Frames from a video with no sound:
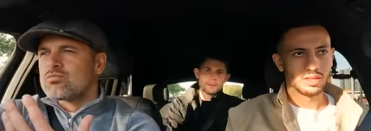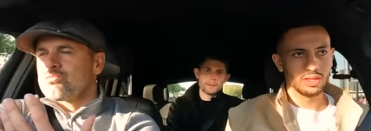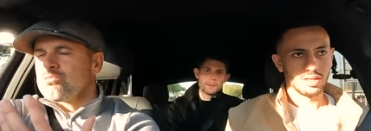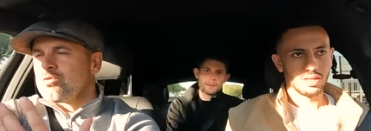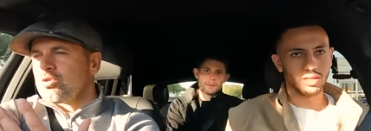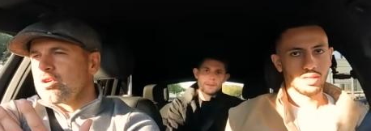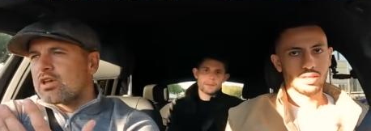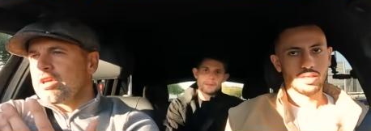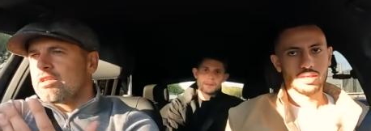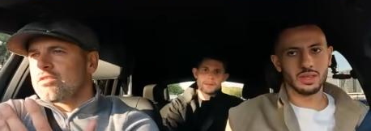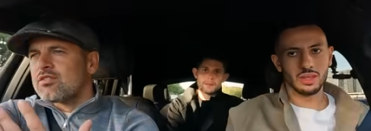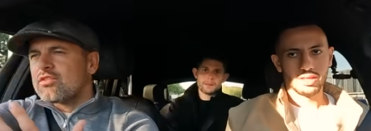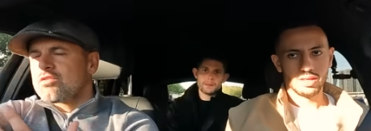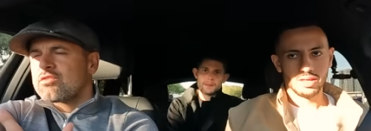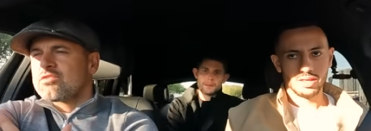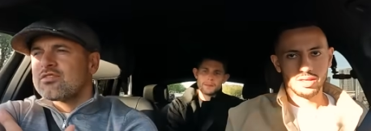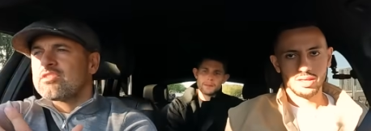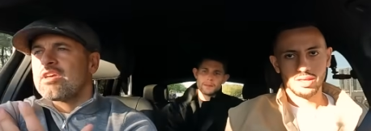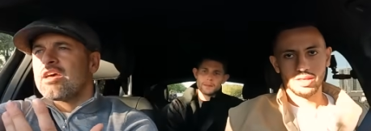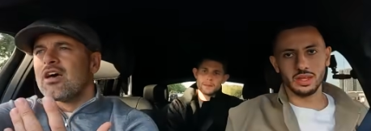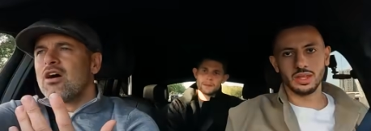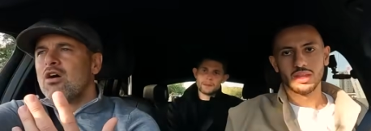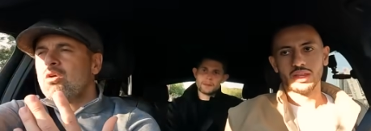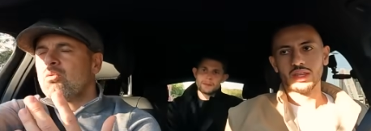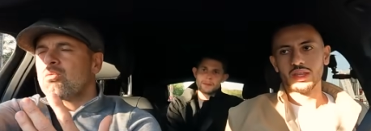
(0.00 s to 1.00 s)
Speaker 1: looking to
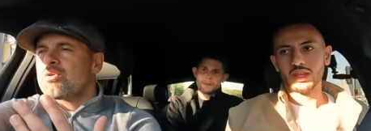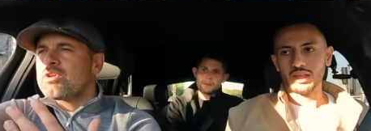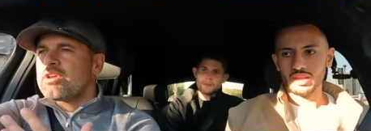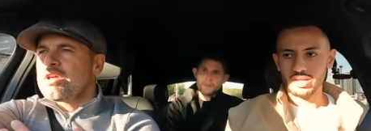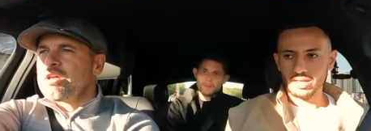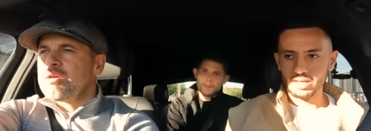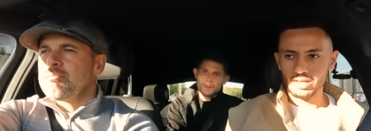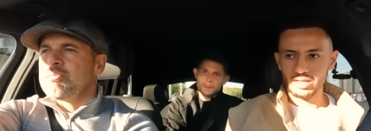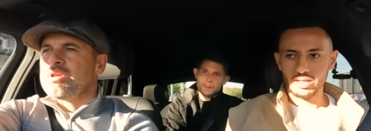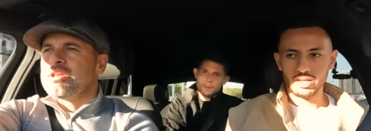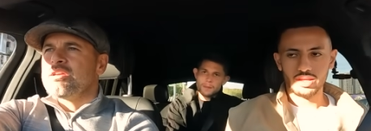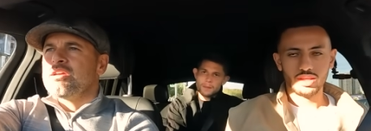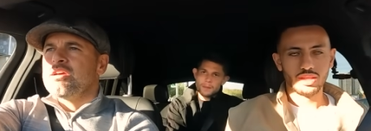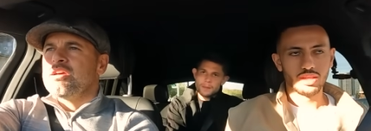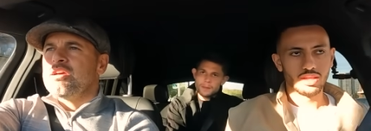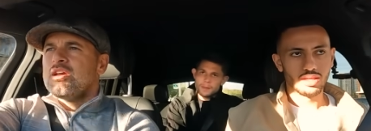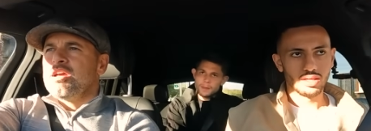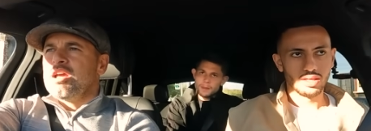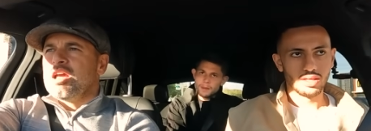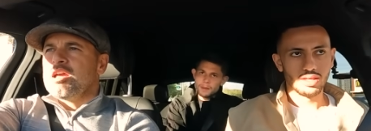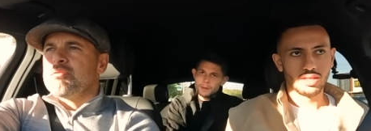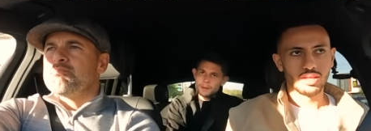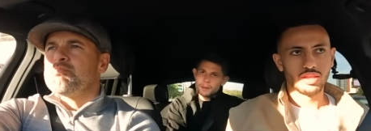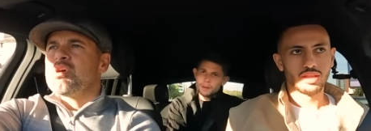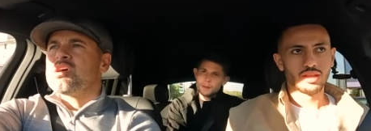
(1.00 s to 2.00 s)
sell and I mean
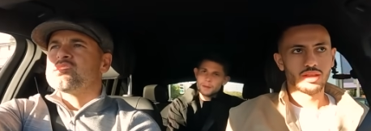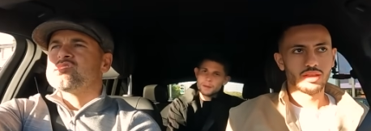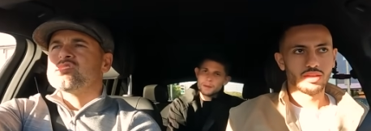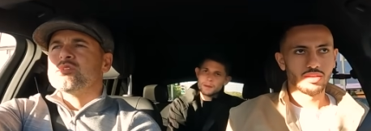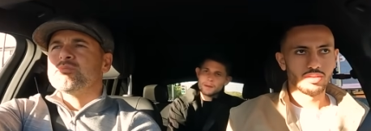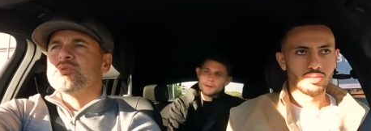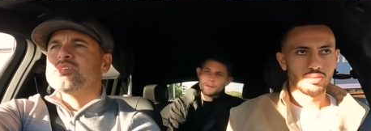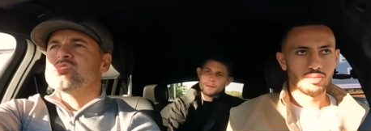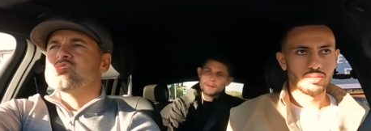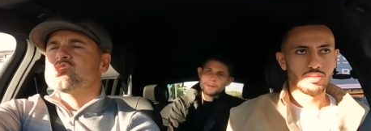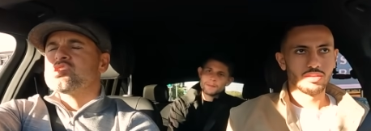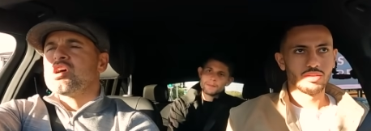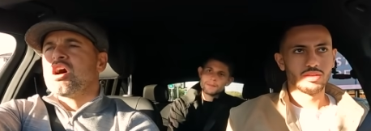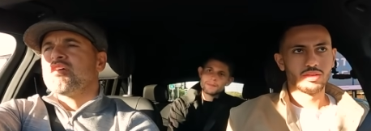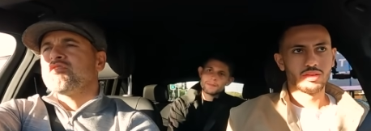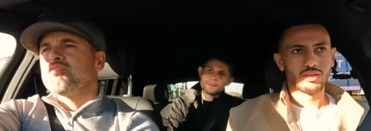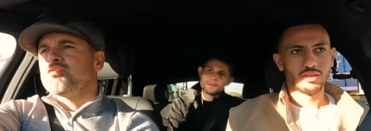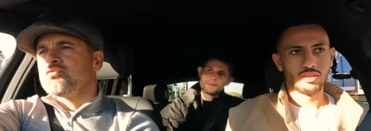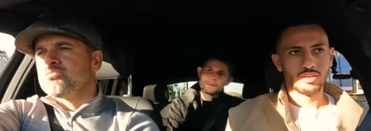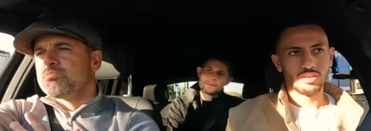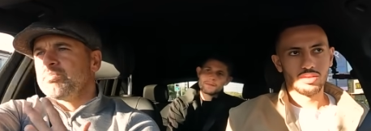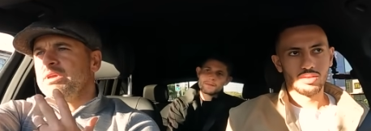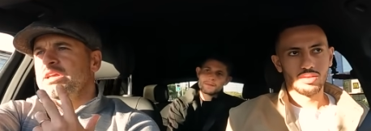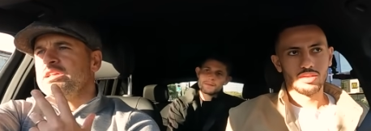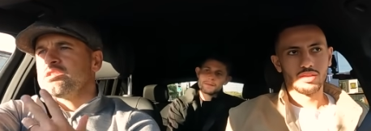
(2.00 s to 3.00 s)
it must have been tough
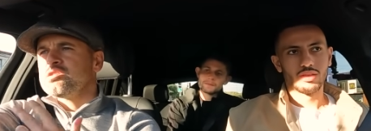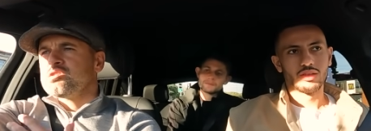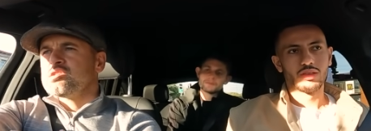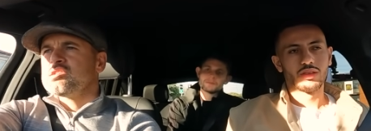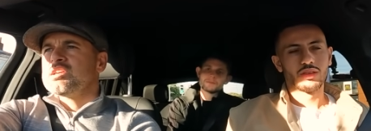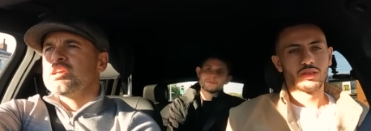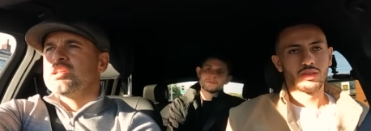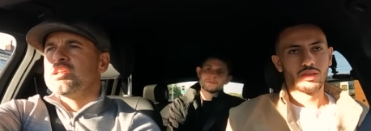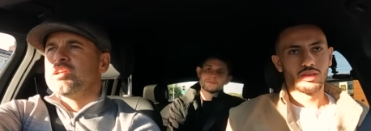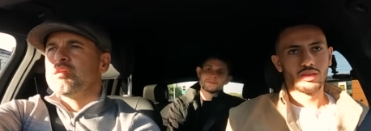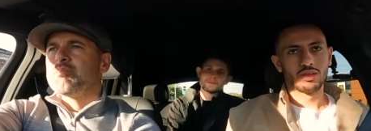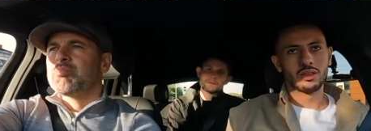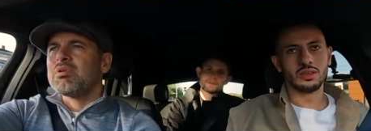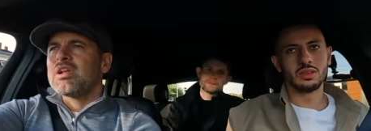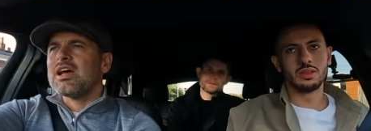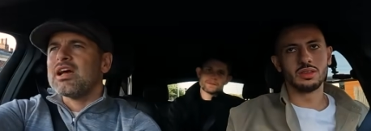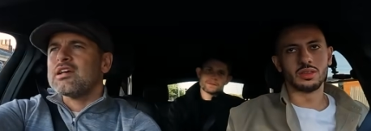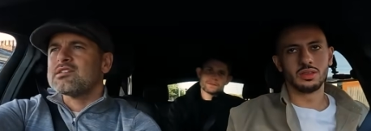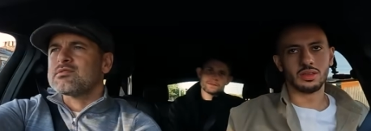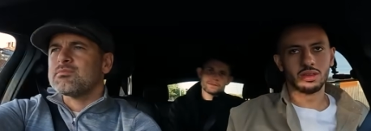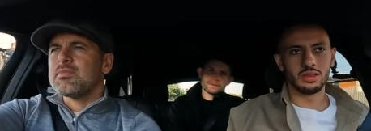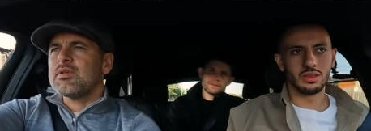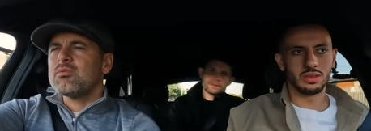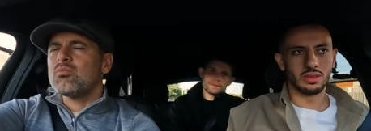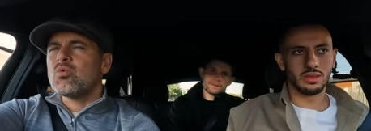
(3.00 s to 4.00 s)
and being senior
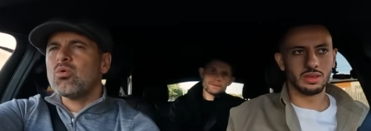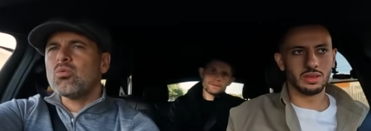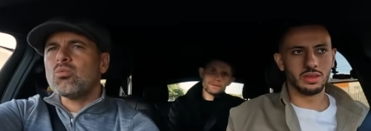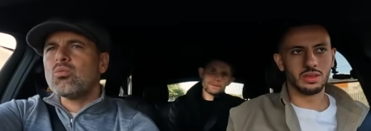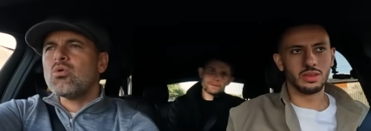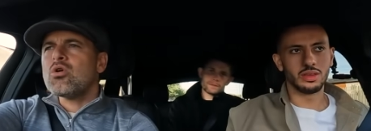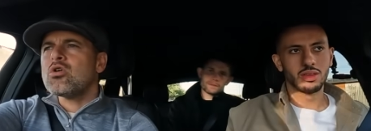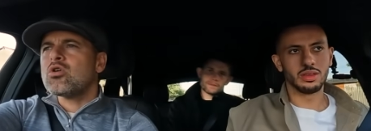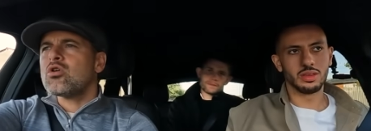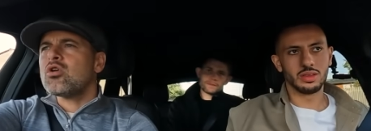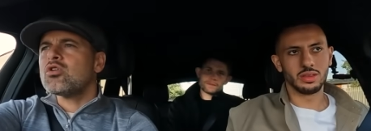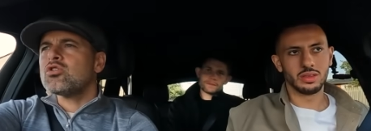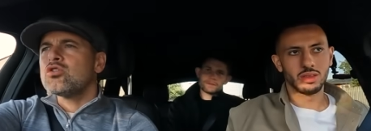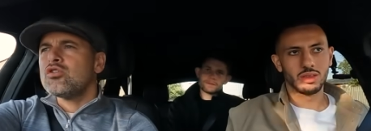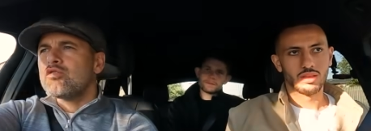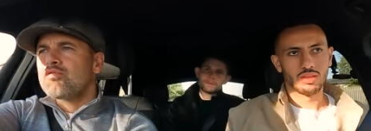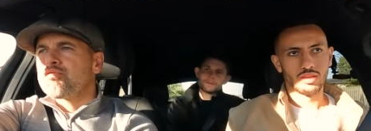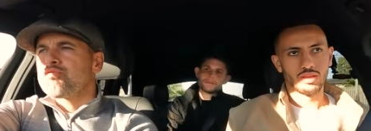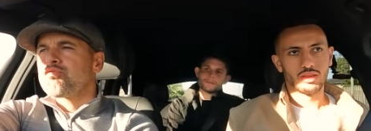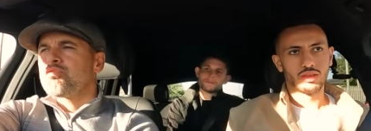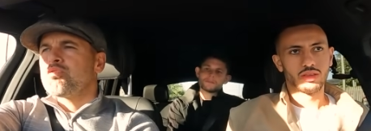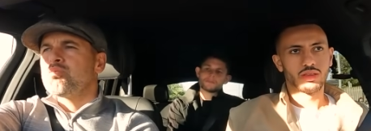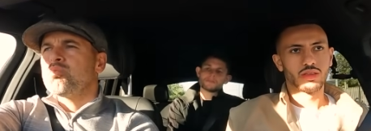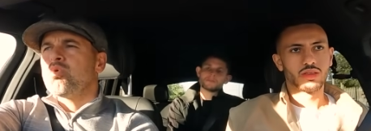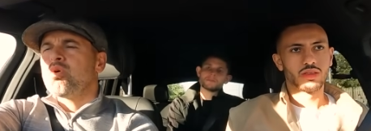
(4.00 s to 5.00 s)
players I mean what, what got you
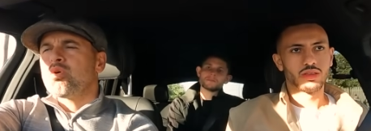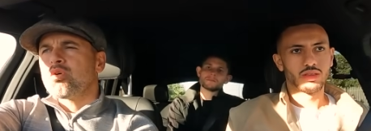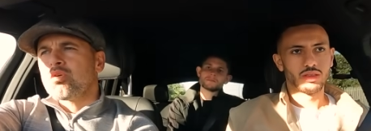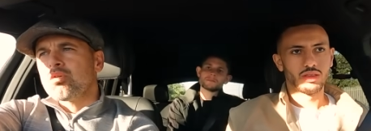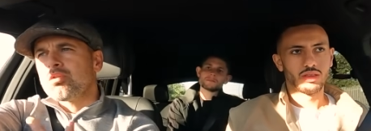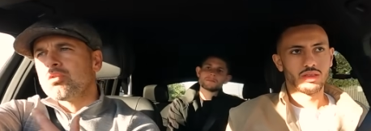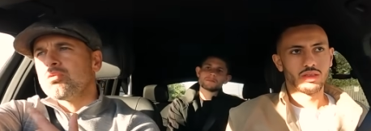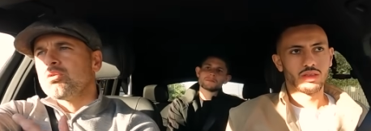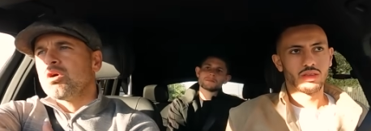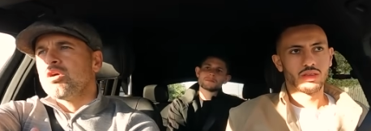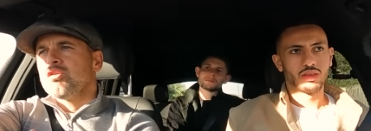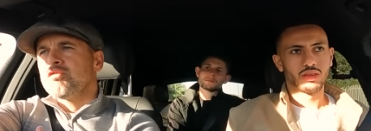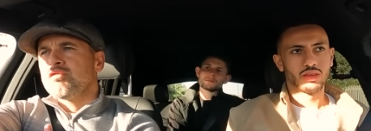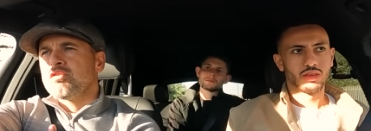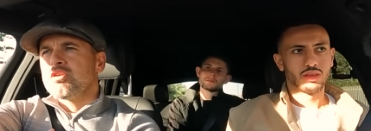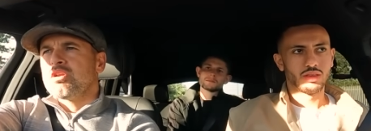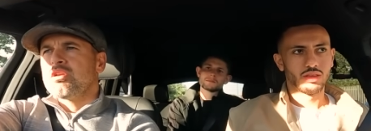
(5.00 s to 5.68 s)
through what got you over the